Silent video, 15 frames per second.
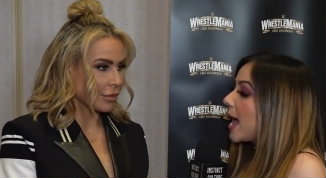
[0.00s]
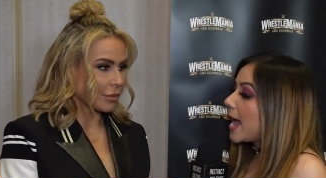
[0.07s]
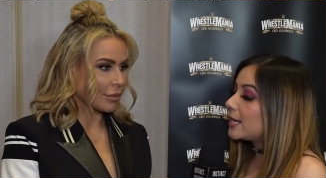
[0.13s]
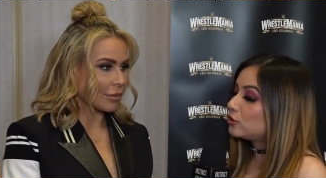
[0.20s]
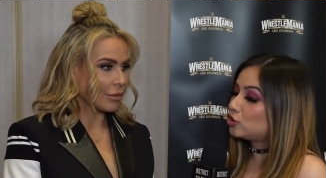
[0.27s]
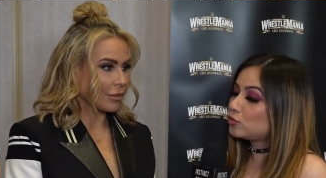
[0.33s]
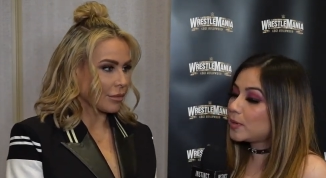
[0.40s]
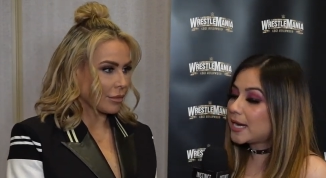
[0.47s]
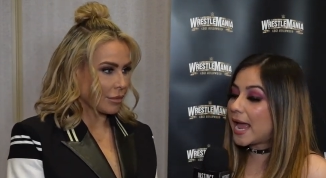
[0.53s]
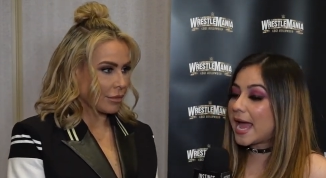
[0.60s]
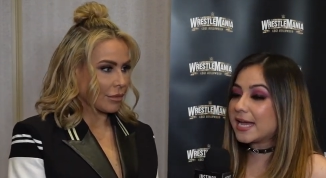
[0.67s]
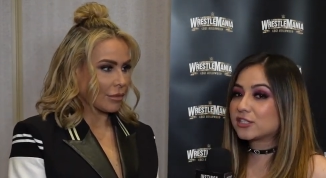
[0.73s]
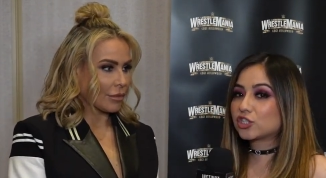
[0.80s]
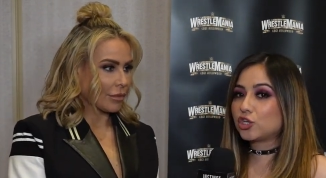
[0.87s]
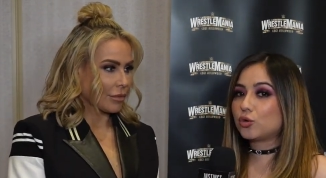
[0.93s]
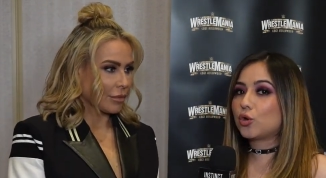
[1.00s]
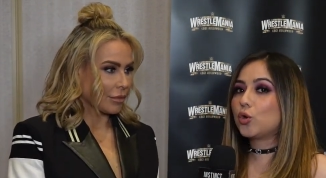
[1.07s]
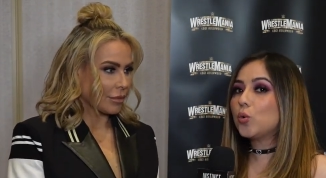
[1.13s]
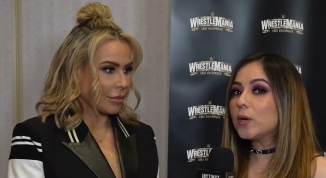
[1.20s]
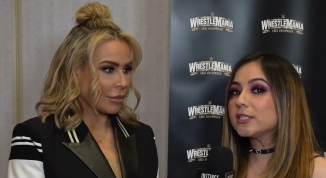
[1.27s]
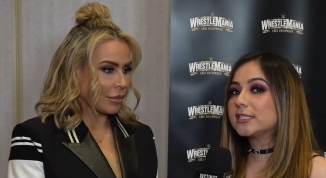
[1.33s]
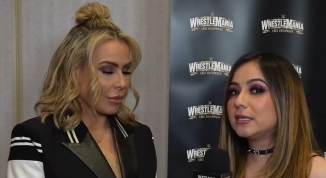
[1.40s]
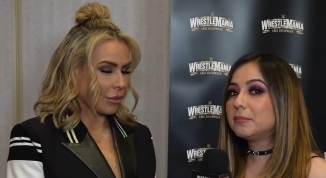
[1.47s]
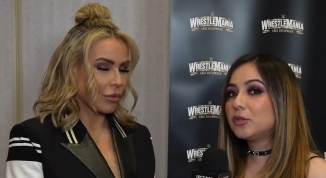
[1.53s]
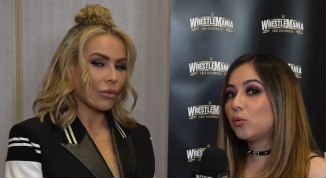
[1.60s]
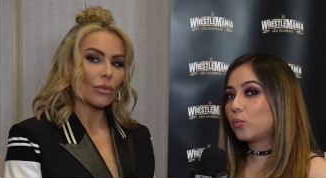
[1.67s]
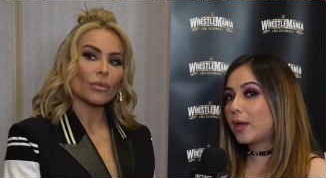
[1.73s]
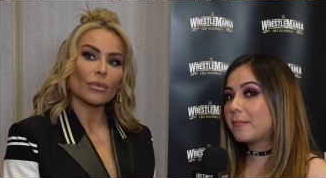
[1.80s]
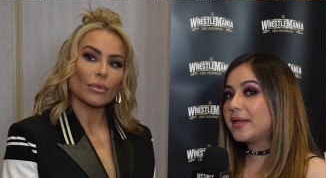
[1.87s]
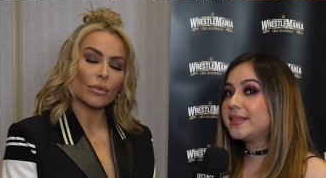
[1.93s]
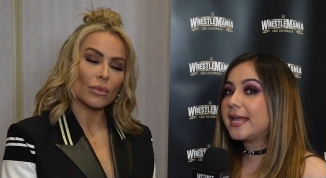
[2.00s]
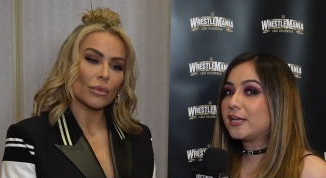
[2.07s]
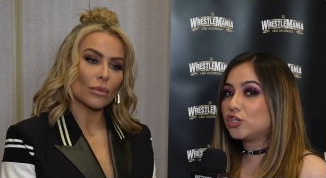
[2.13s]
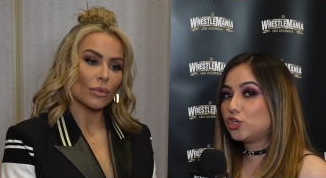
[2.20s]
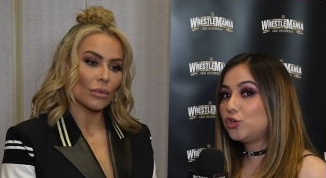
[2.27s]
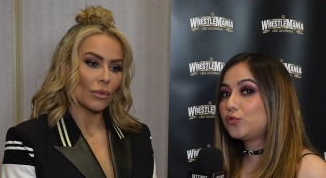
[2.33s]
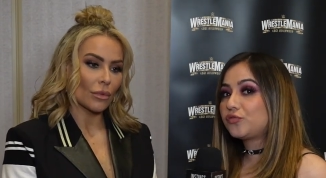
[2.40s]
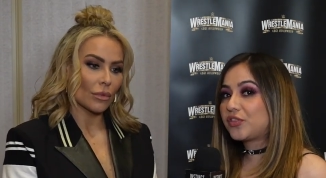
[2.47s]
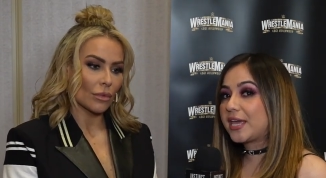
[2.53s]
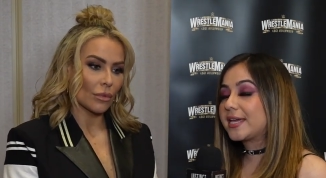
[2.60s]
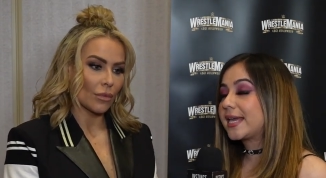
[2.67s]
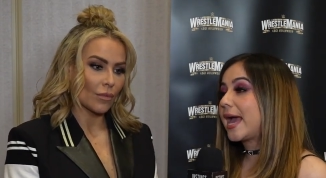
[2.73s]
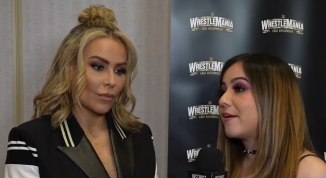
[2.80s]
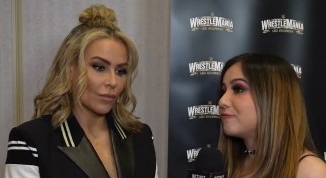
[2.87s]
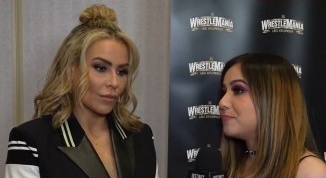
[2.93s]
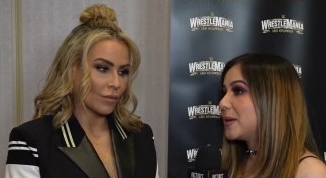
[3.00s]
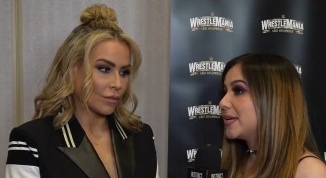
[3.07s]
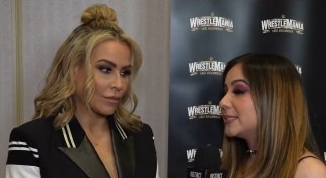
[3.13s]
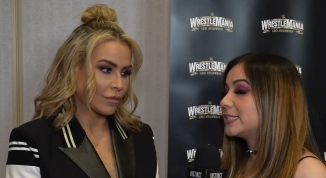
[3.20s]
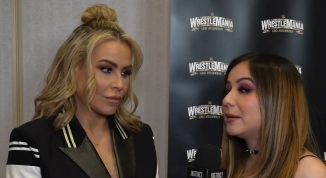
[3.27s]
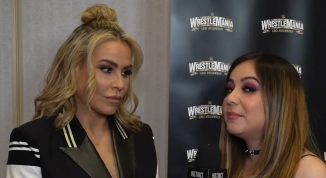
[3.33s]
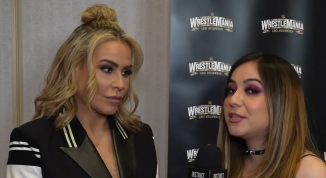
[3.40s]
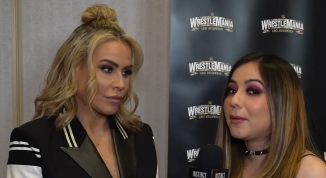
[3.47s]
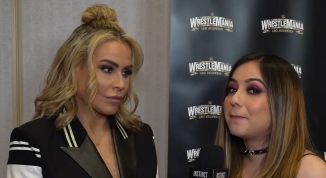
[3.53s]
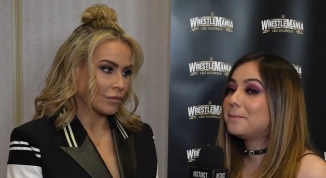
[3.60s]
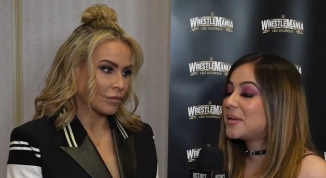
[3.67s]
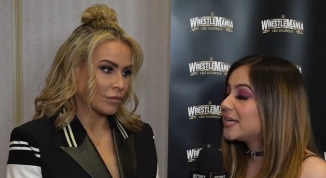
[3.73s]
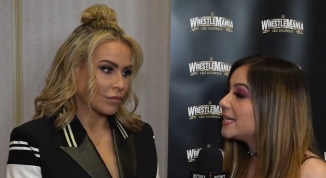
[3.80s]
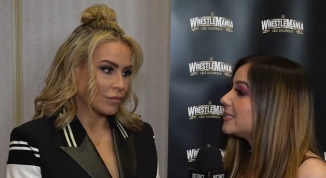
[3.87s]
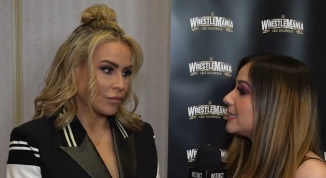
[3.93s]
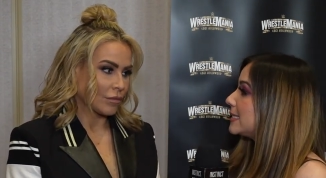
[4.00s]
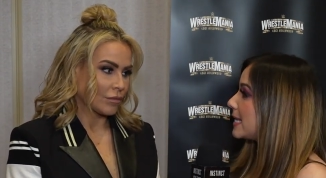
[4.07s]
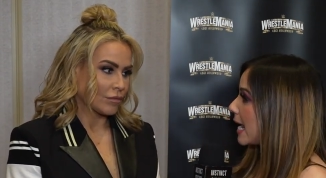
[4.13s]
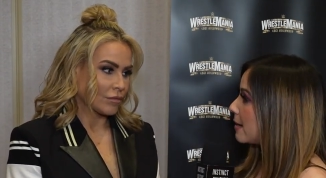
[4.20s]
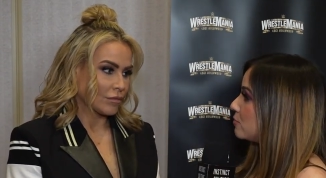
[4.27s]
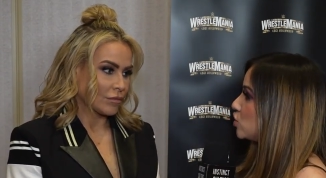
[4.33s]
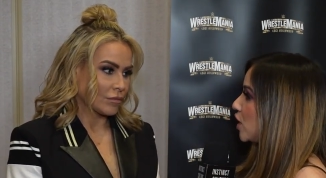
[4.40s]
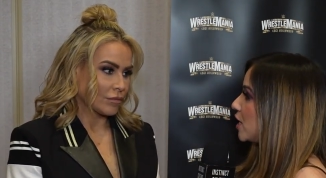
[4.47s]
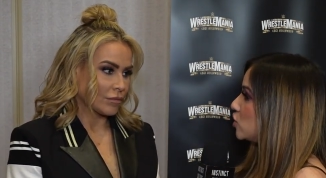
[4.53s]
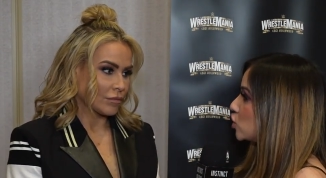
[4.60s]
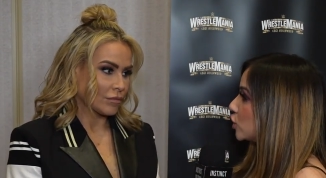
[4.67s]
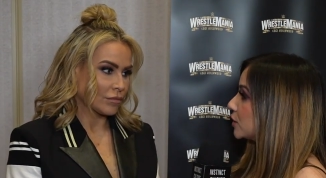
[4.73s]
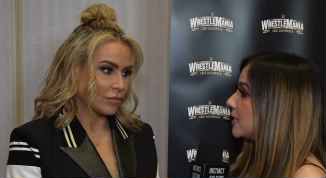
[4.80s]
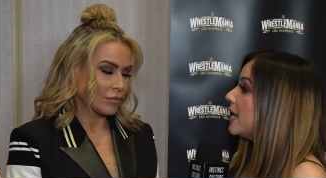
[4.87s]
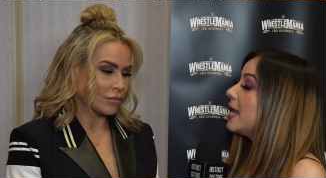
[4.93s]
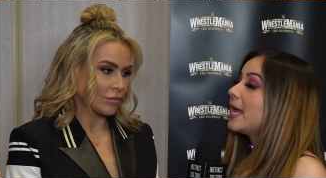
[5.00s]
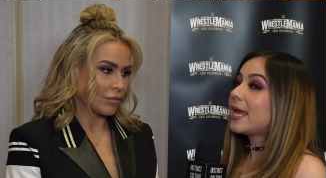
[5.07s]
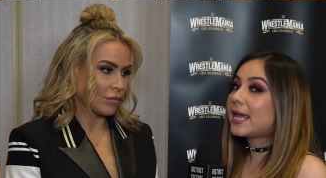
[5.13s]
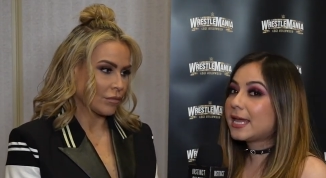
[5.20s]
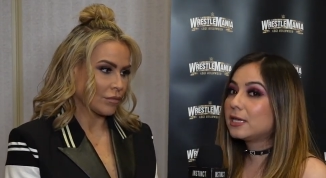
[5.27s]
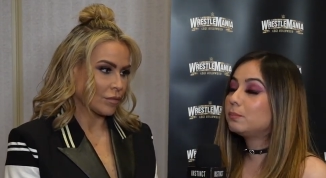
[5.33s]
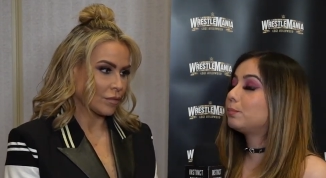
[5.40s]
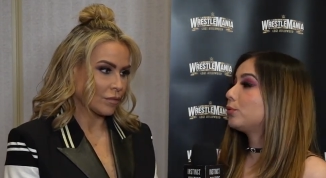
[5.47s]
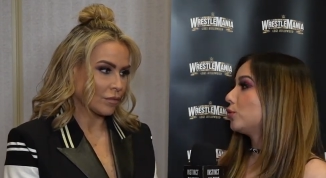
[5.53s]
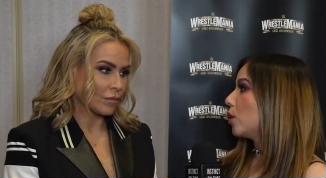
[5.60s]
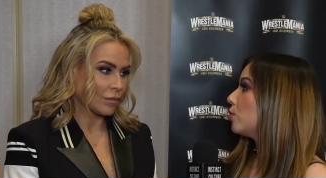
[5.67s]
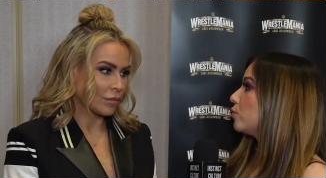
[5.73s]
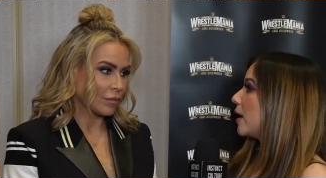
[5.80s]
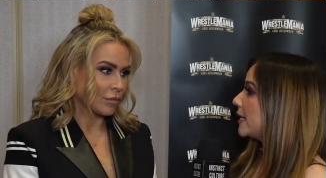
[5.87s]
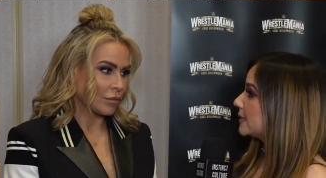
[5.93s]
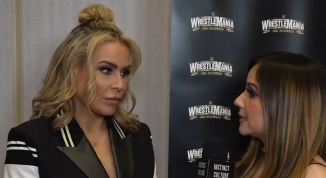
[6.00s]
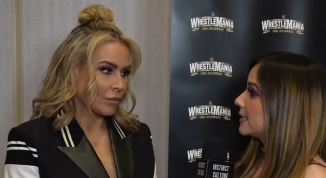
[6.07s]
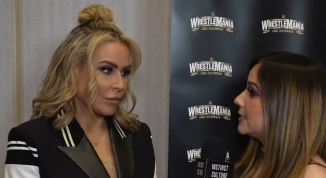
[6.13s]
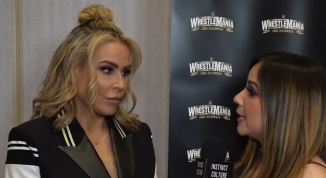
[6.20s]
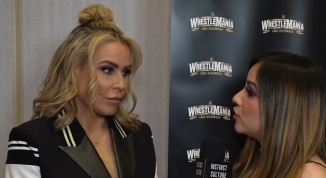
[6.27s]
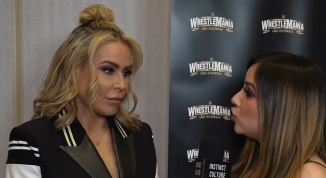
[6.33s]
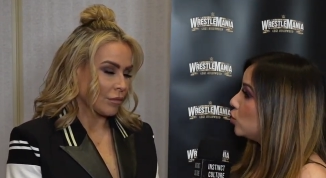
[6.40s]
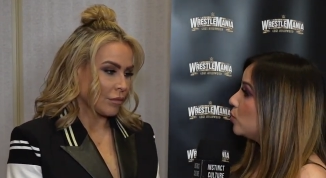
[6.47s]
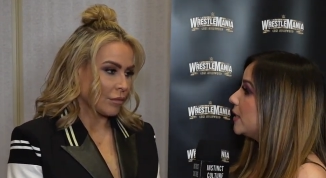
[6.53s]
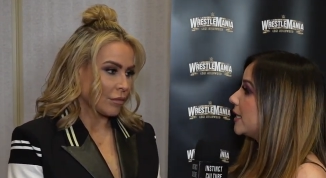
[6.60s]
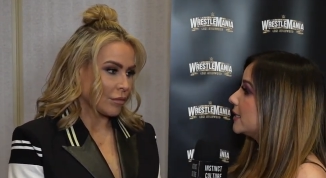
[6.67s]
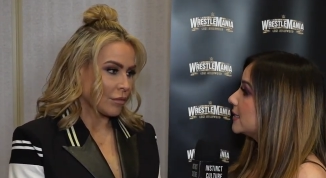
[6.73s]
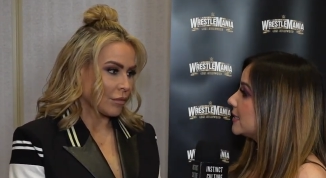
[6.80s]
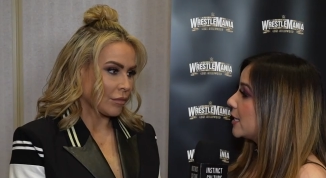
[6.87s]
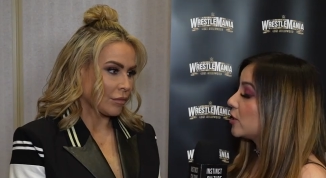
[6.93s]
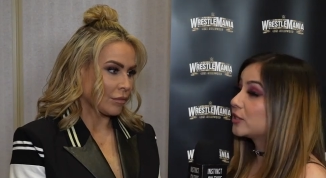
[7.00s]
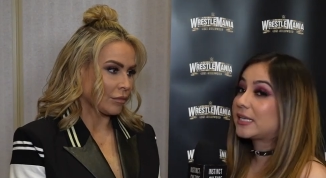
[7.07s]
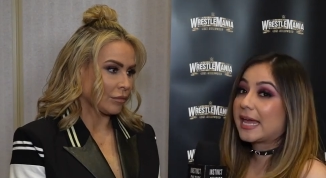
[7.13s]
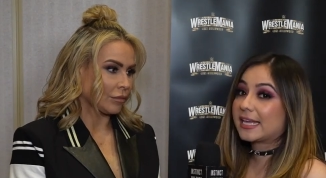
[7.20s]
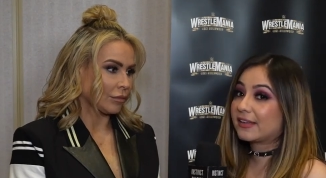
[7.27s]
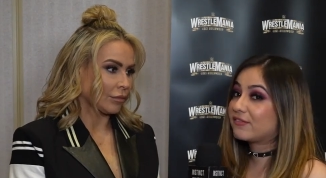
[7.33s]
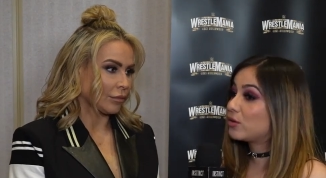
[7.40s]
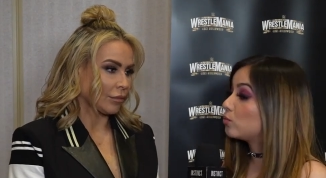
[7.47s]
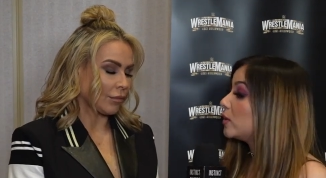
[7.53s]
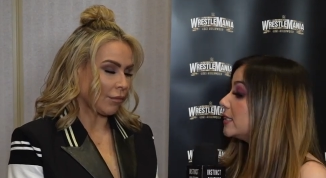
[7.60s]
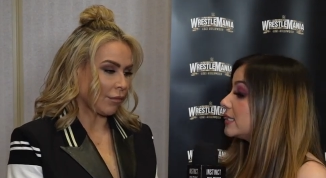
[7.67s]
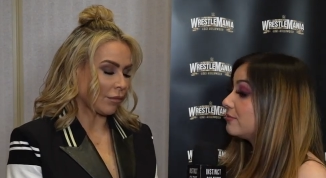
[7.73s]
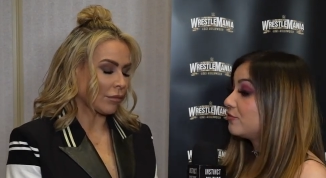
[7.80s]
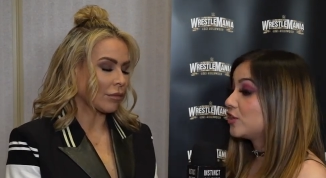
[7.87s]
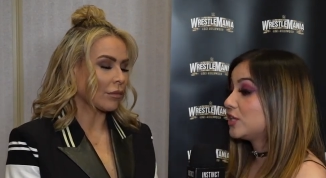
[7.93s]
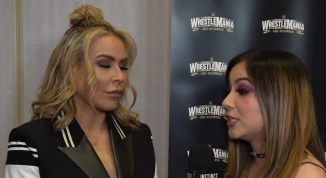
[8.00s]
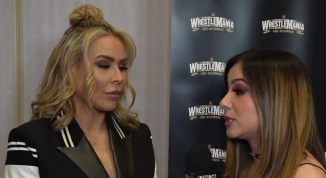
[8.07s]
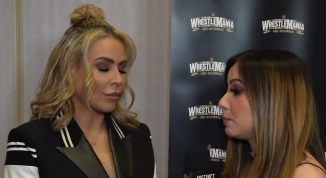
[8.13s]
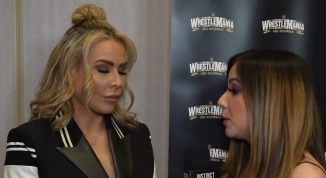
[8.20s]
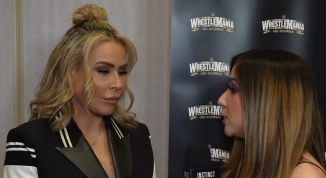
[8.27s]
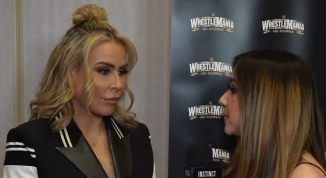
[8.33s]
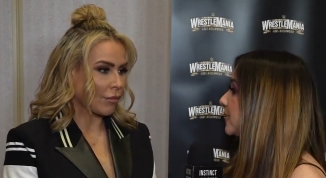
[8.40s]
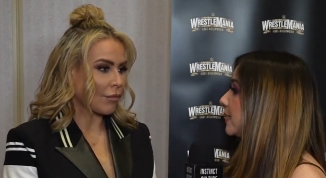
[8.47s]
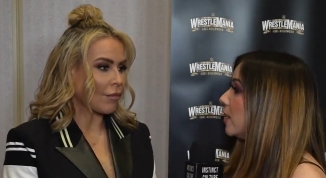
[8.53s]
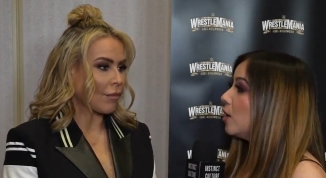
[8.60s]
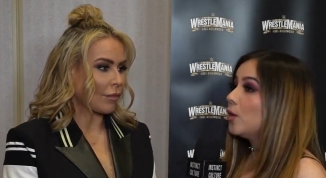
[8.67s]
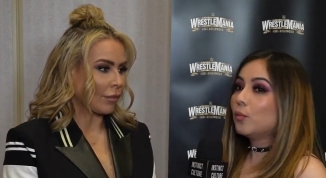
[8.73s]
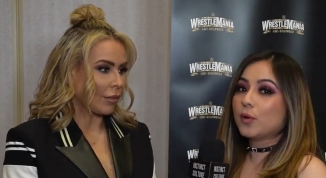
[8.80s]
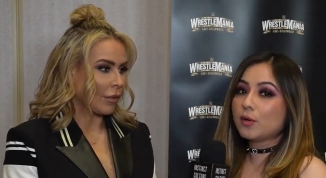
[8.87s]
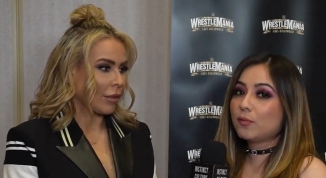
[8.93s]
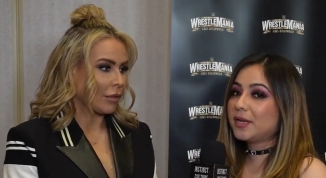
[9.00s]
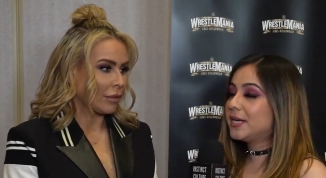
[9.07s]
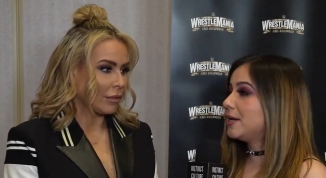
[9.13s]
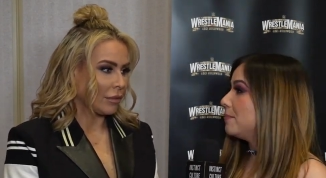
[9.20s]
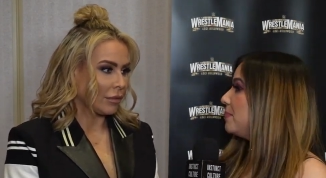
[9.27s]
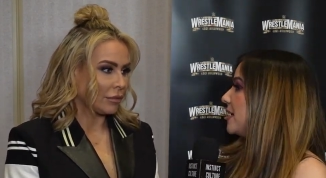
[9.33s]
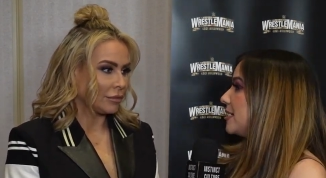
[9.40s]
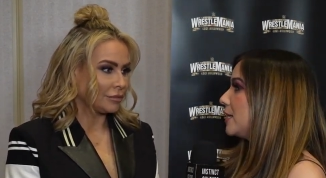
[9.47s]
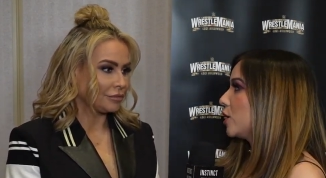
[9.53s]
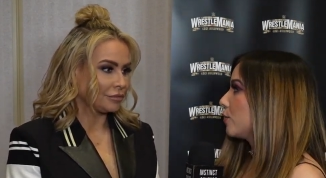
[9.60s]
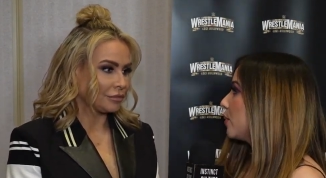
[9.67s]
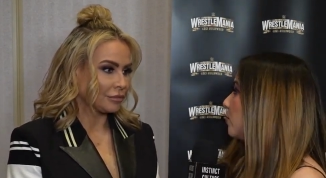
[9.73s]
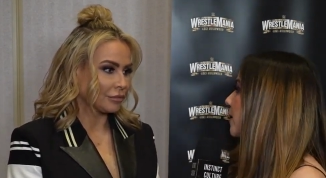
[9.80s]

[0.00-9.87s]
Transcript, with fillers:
Speaker 1: I do want to ask you, who are some of the women that you think have been some of the biggest game changers in pro wrestling that you would consider, like, if it wasn't for this person, we wouldn't have been here, we